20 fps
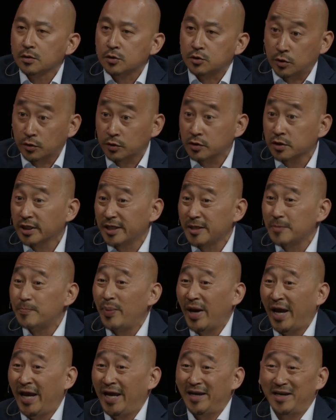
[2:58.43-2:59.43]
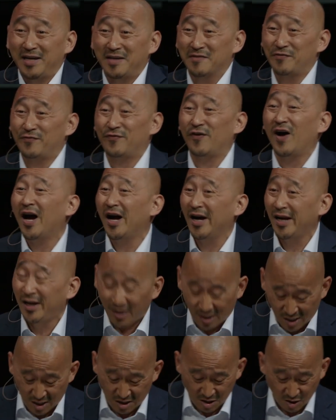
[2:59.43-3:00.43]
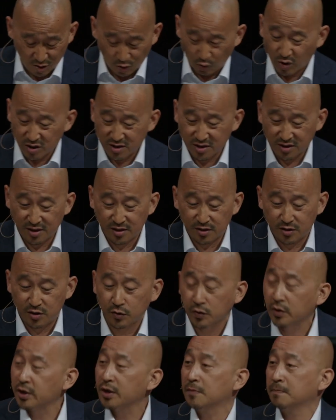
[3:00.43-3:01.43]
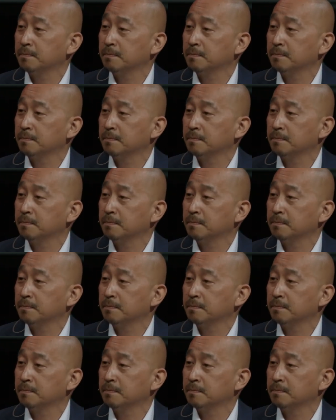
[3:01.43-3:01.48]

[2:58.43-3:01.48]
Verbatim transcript: Certainly paying a fine wasn't going to do